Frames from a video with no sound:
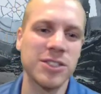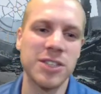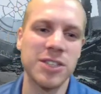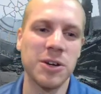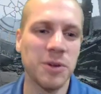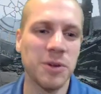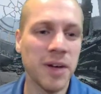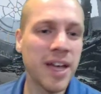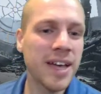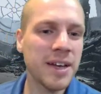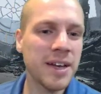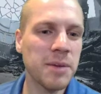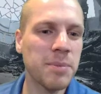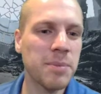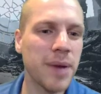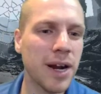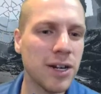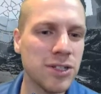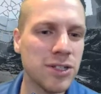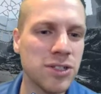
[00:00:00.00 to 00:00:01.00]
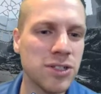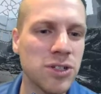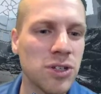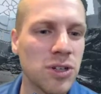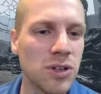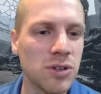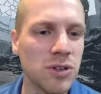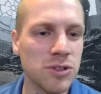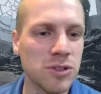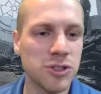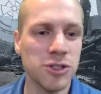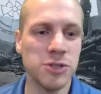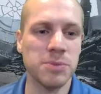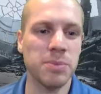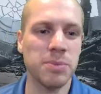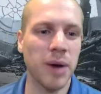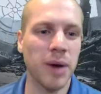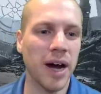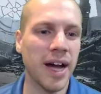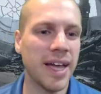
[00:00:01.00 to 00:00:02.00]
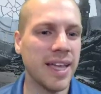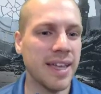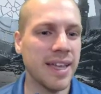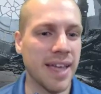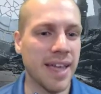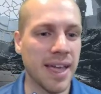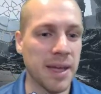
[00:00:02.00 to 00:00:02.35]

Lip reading: So compared to just buying